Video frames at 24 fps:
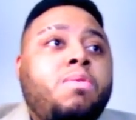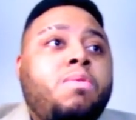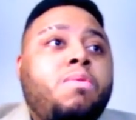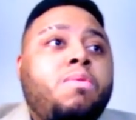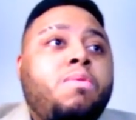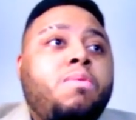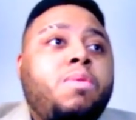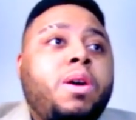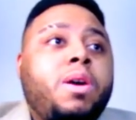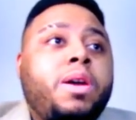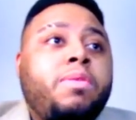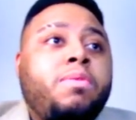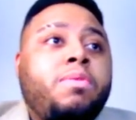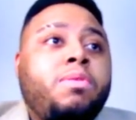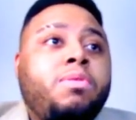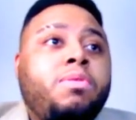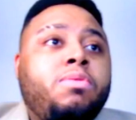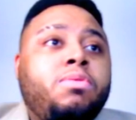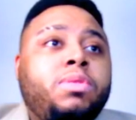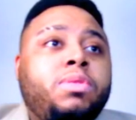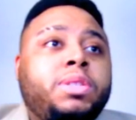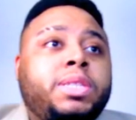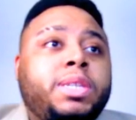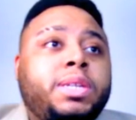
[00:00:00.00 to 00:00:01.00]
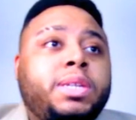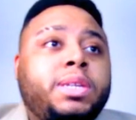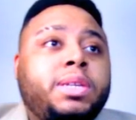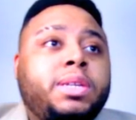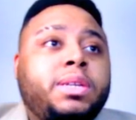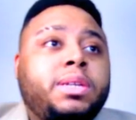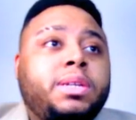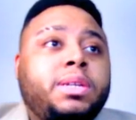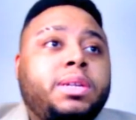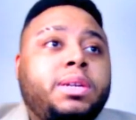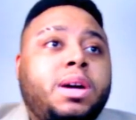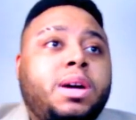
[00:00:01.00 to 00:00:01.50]
What or who is the
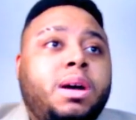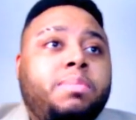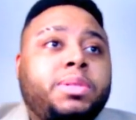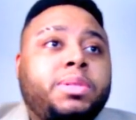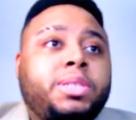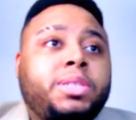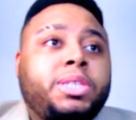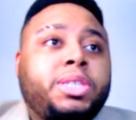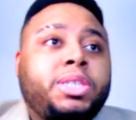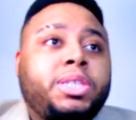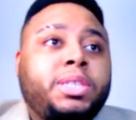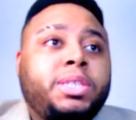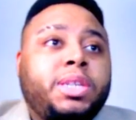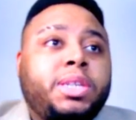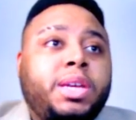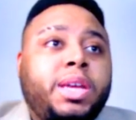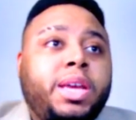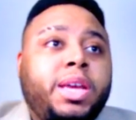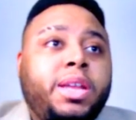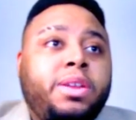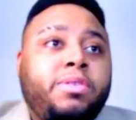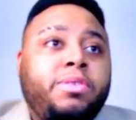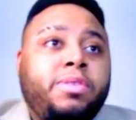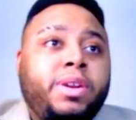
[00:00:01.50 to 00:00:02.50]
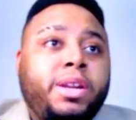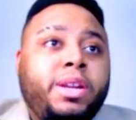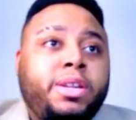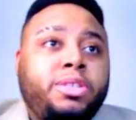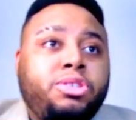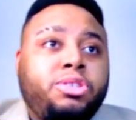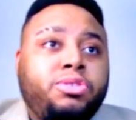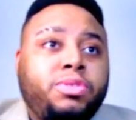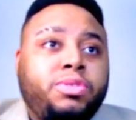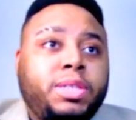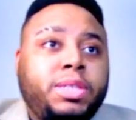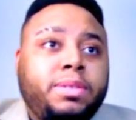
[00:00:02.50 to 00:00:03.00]
competition in your
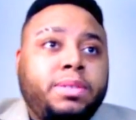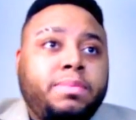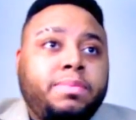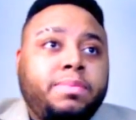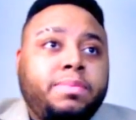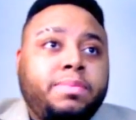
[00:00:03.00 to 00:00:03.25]
industry?